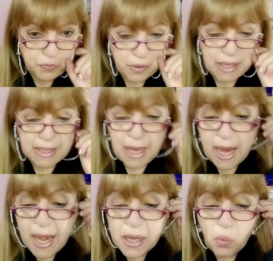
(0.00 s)
to forget
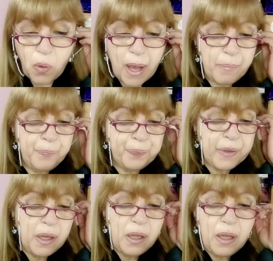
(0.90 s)
anyone.
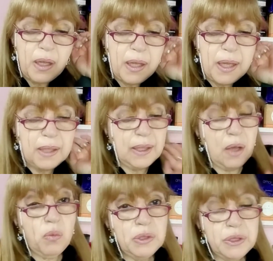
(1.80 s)
And
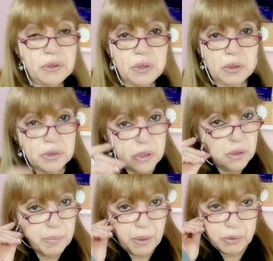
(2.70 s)
I wanted to talk to
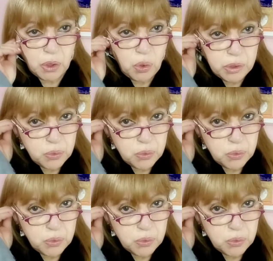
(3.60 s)
you about